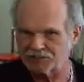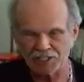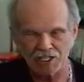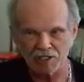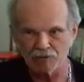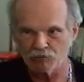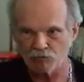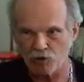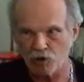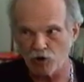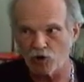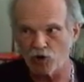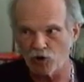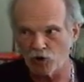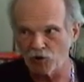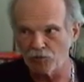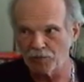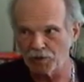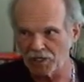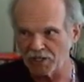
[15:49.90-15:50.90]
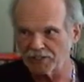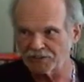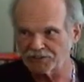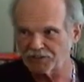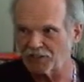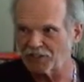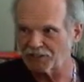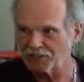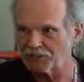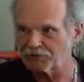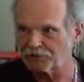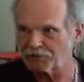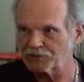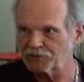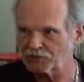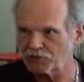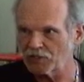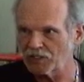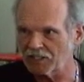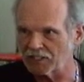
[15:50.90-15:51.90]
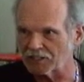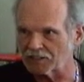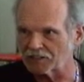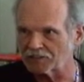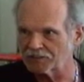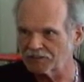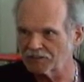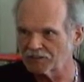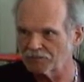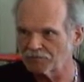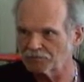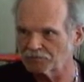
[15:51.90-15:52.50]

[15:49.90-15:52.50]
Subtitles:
same roll, but it's on different strings.